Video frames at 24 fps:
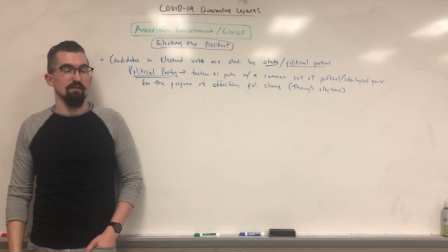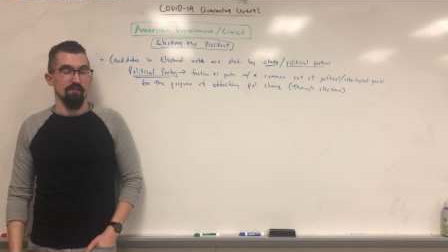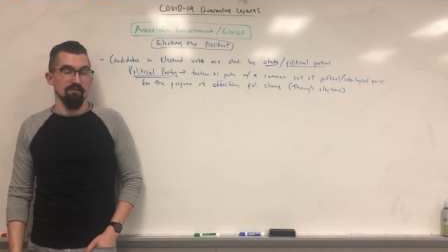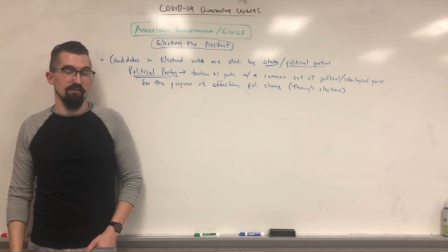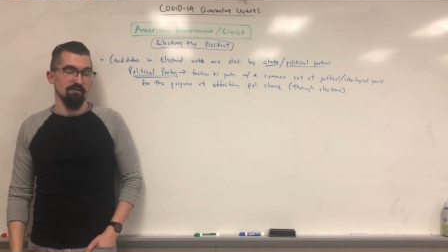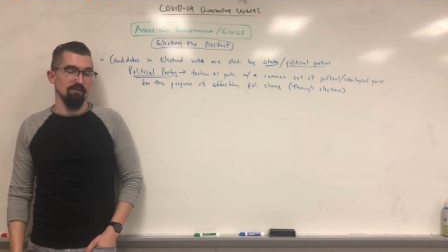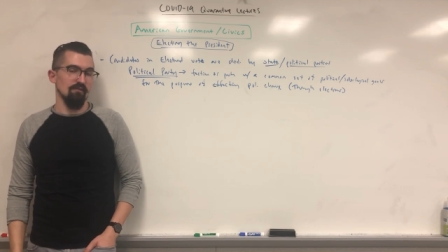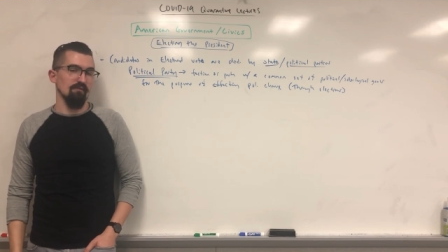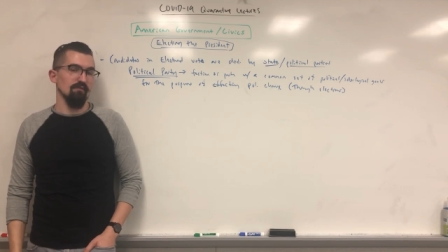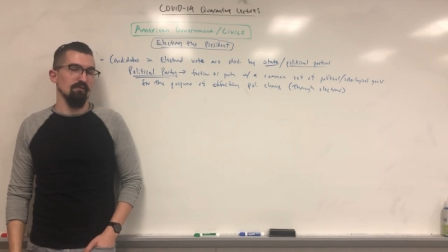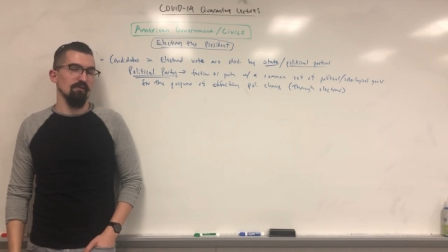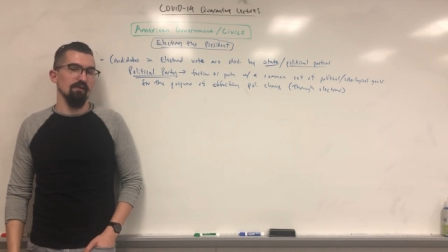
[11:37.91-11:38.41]
and it
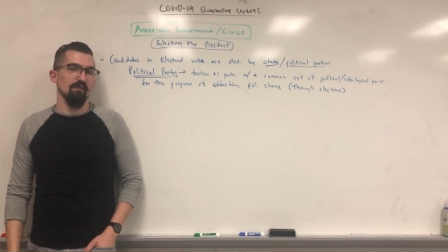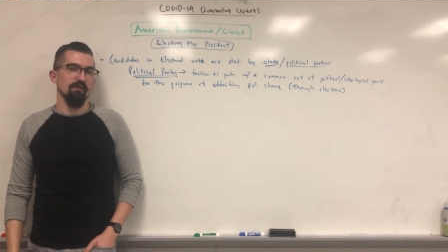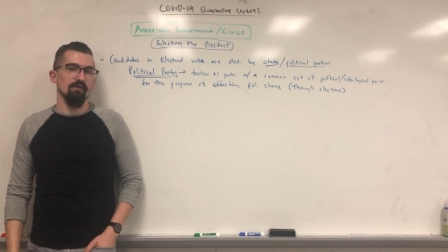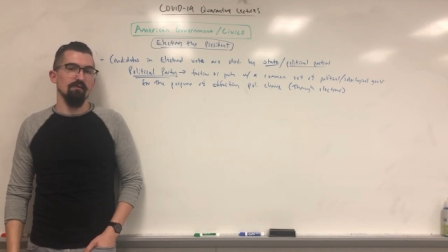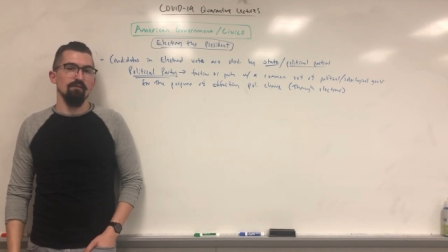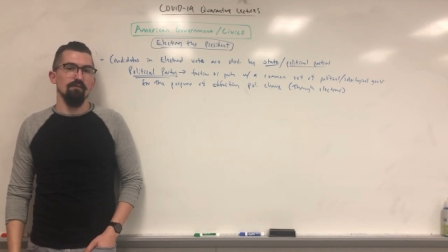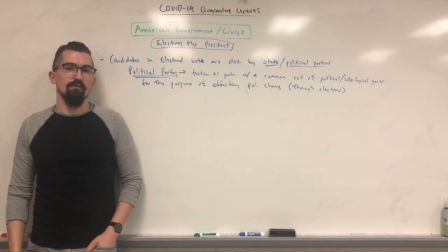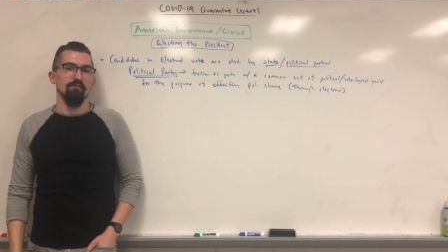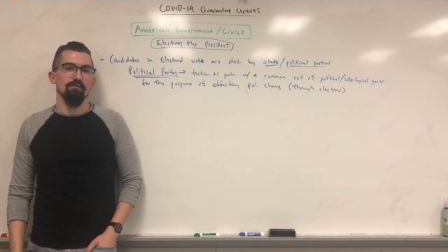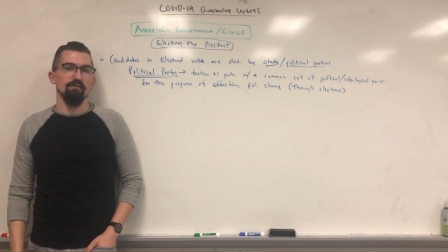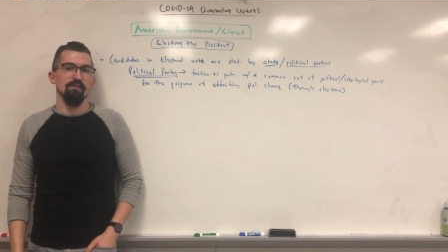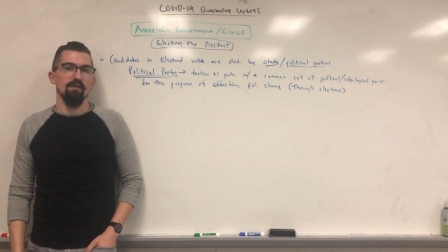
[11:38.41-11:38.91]
certainly
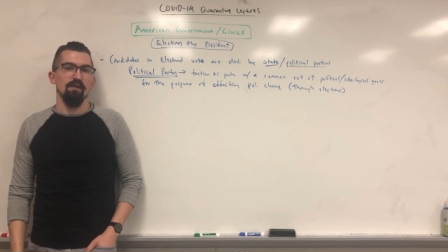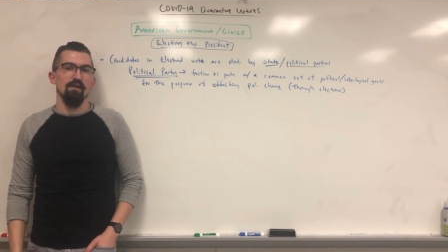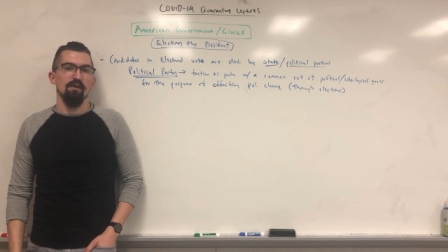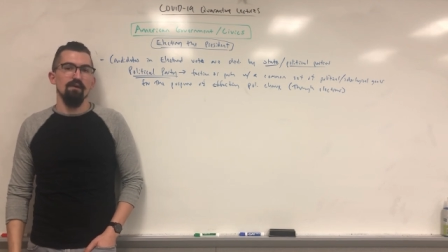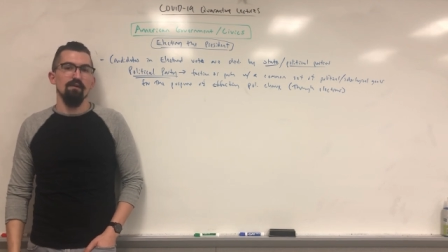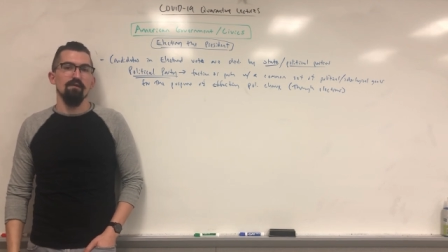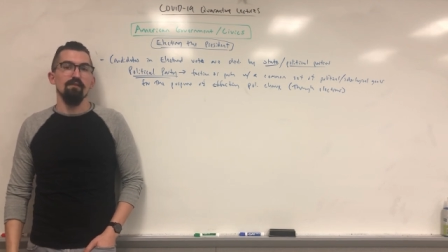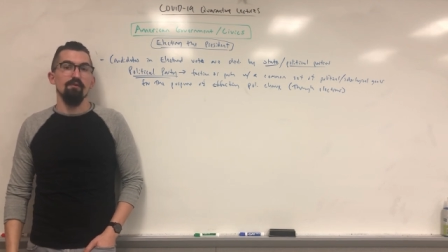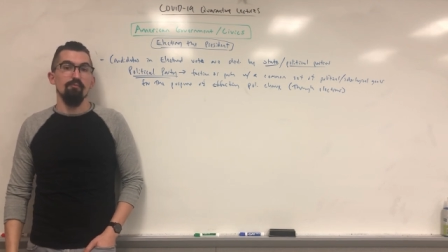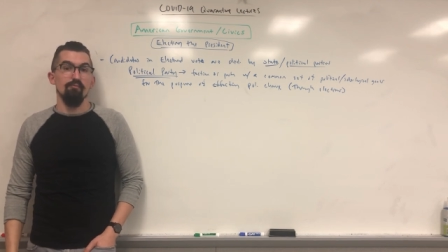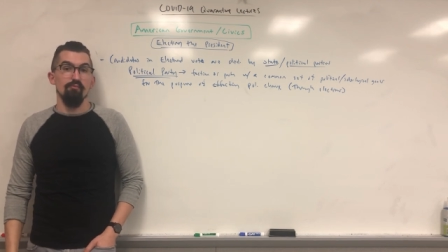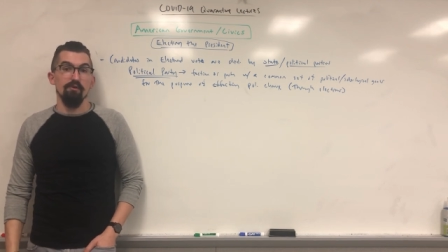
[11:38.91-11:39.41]
includes
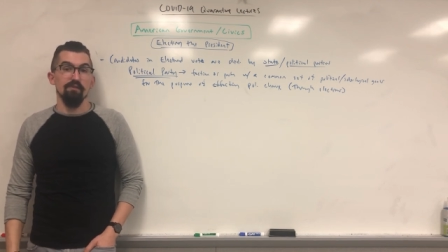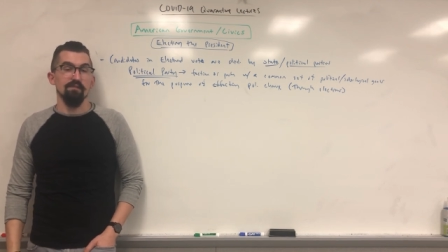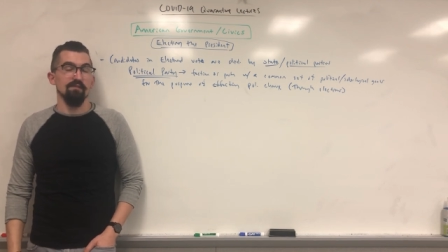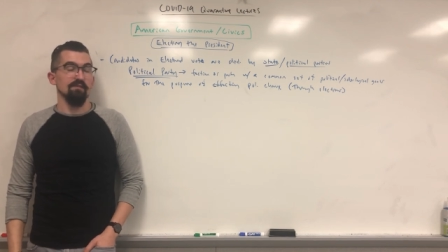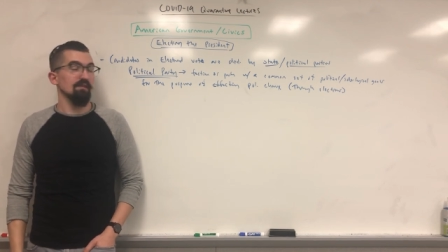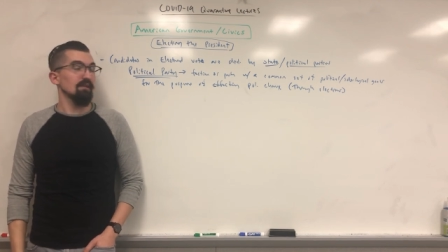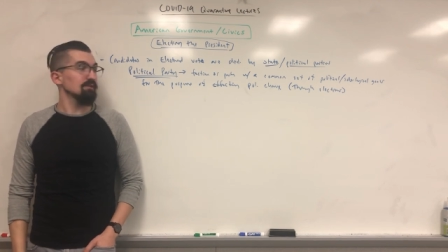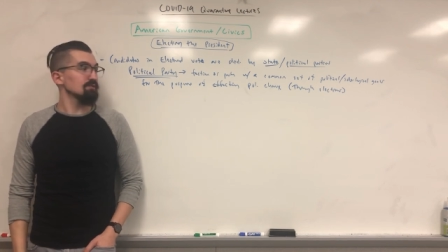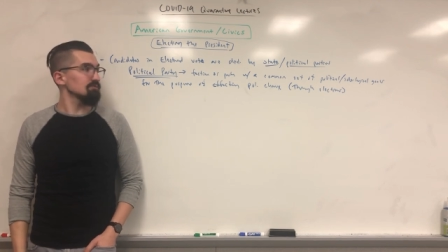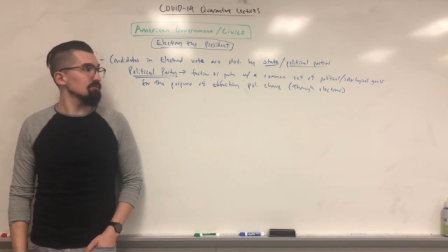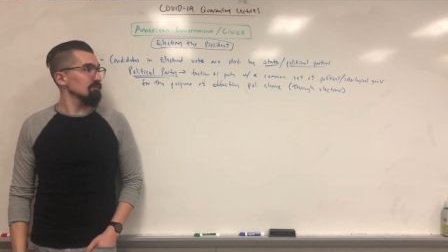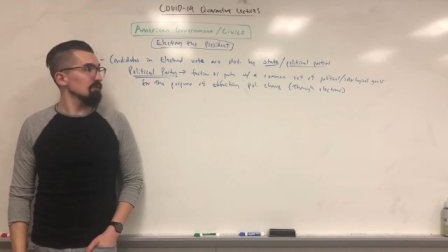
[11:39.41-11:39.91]
the
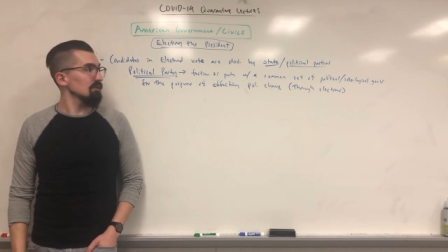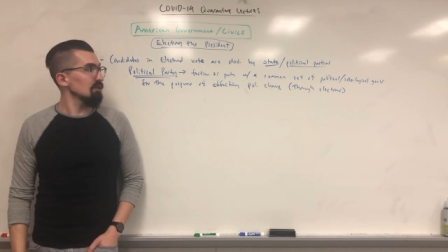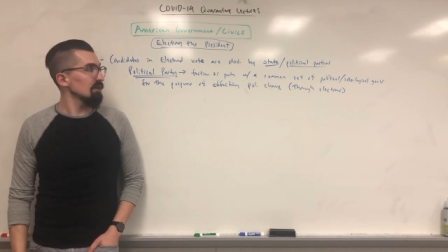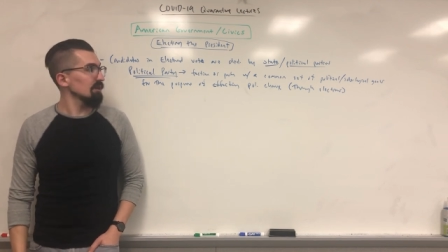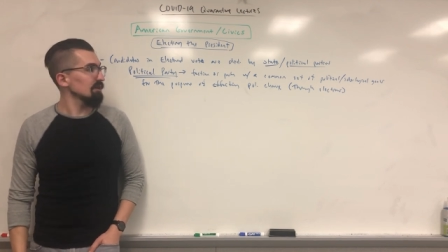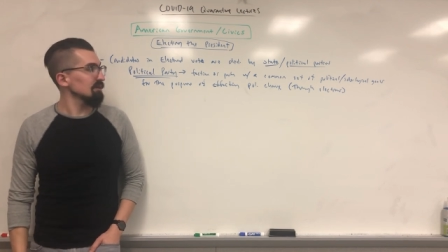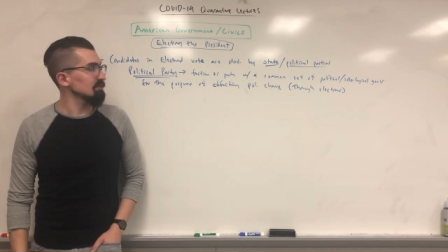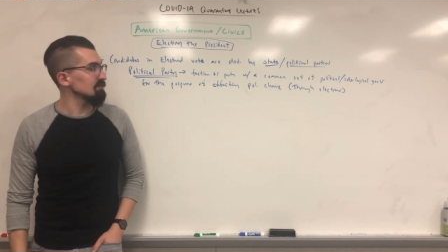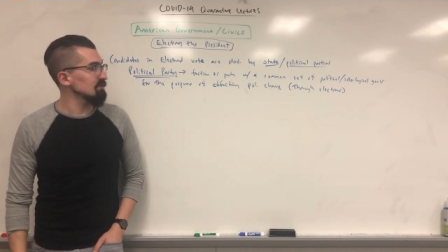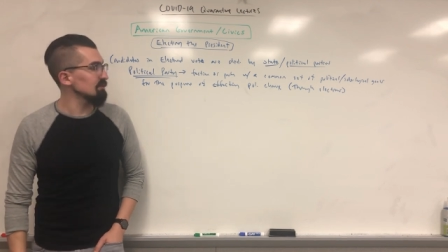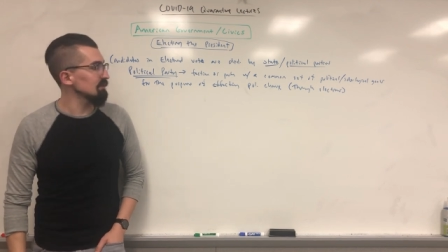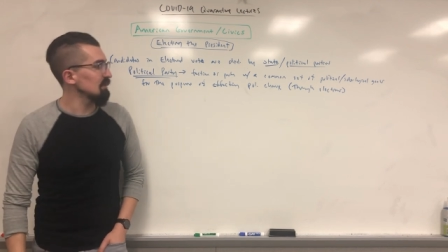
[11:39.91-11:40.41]
presidential
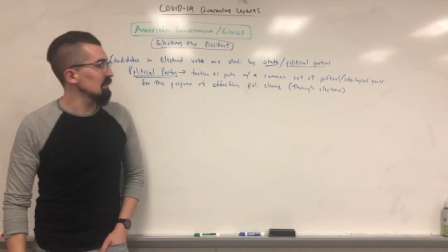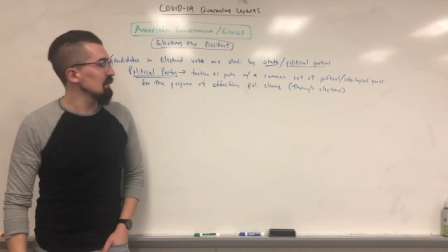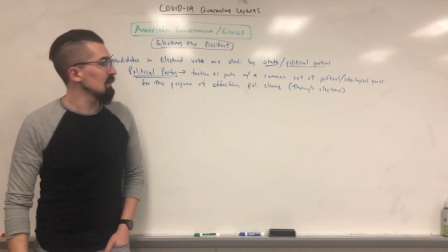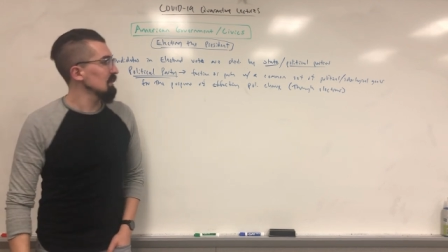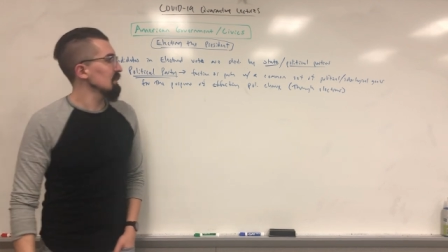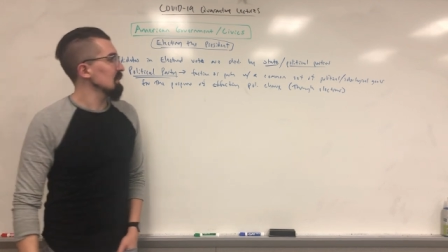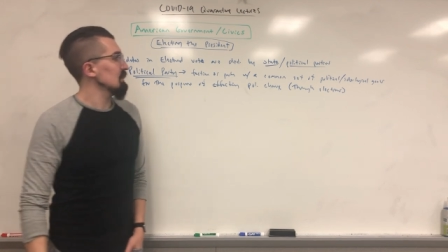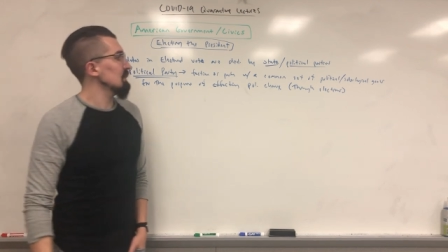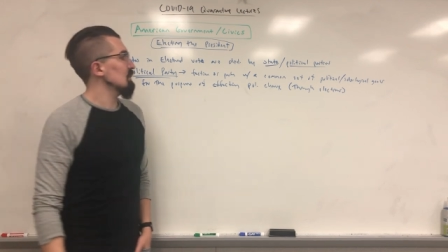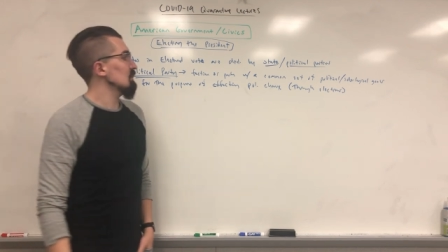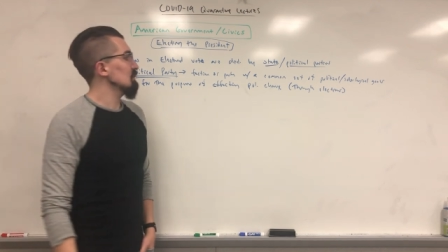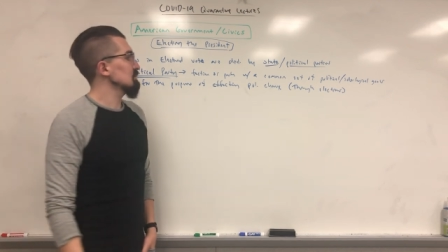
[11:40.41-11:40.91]
election.
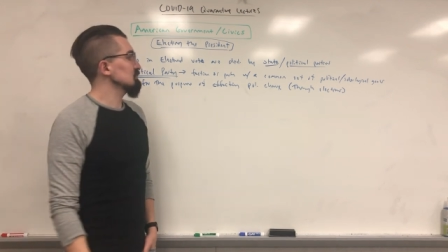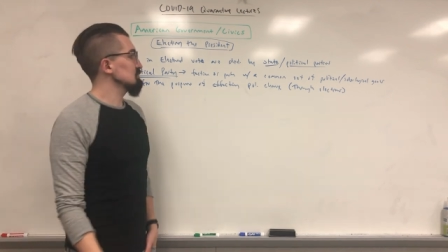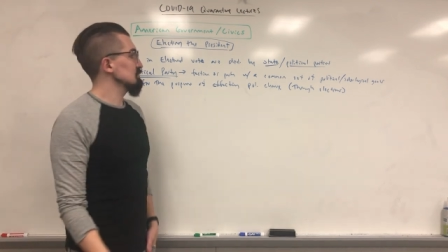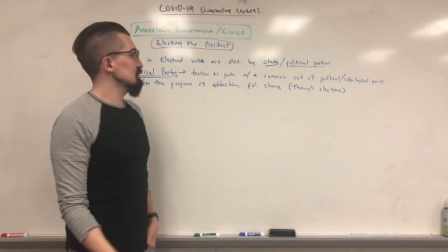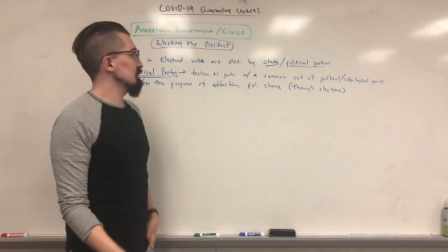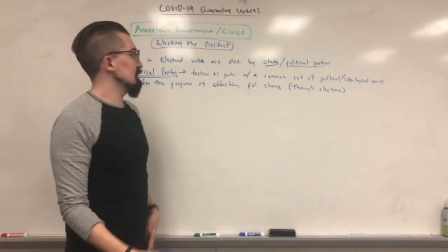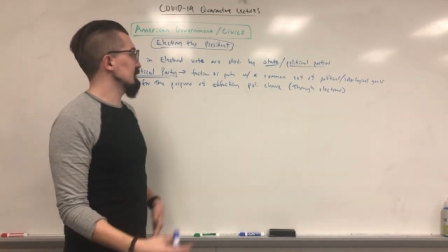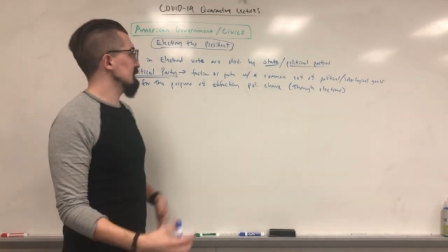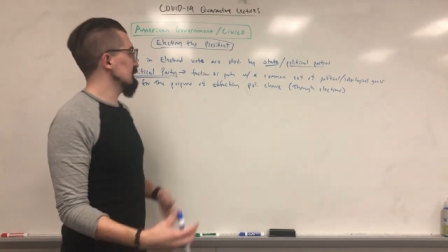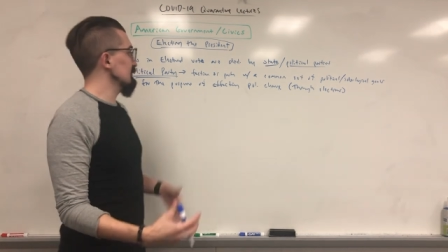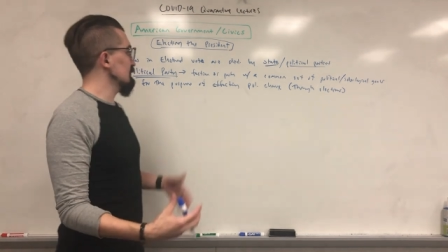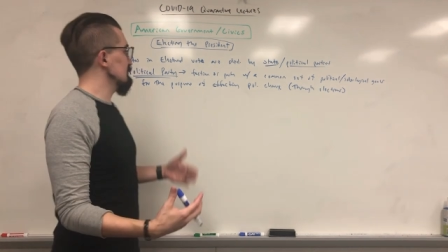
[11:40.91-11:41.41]

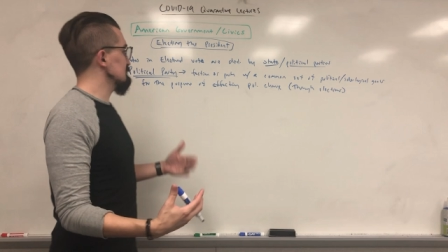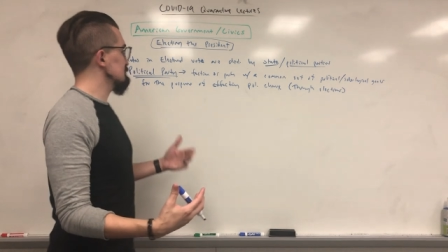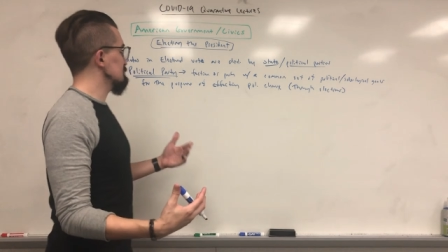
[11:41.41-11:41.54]
So again,